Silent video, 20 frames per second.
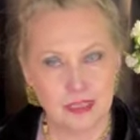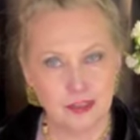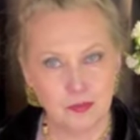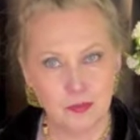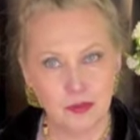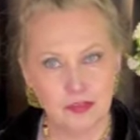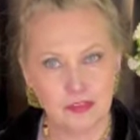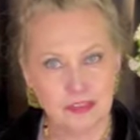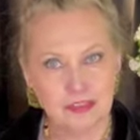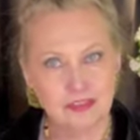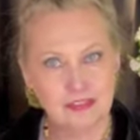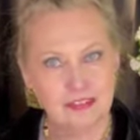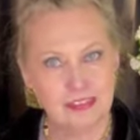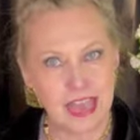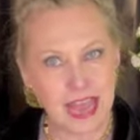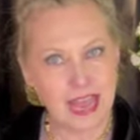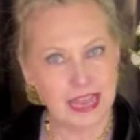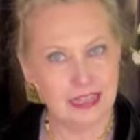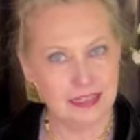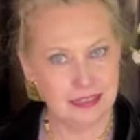smells
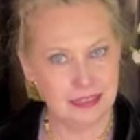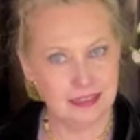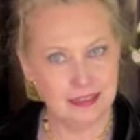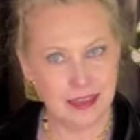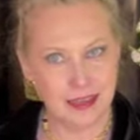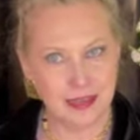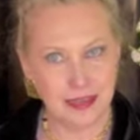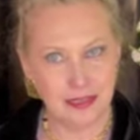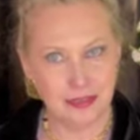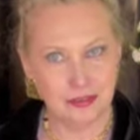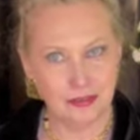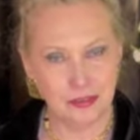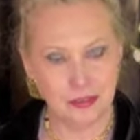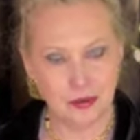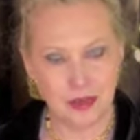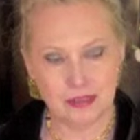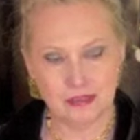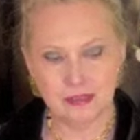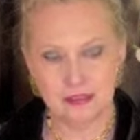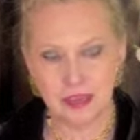exactly like it used to.
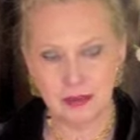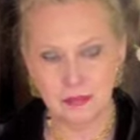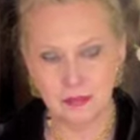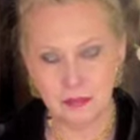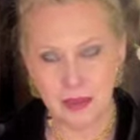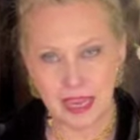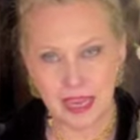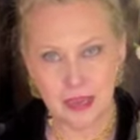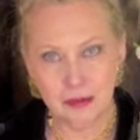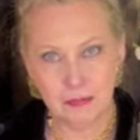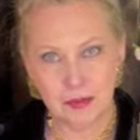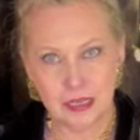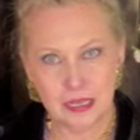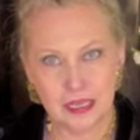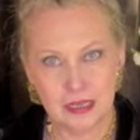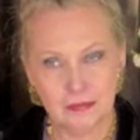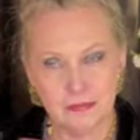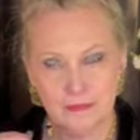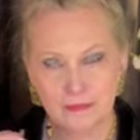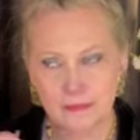I'd say maybe...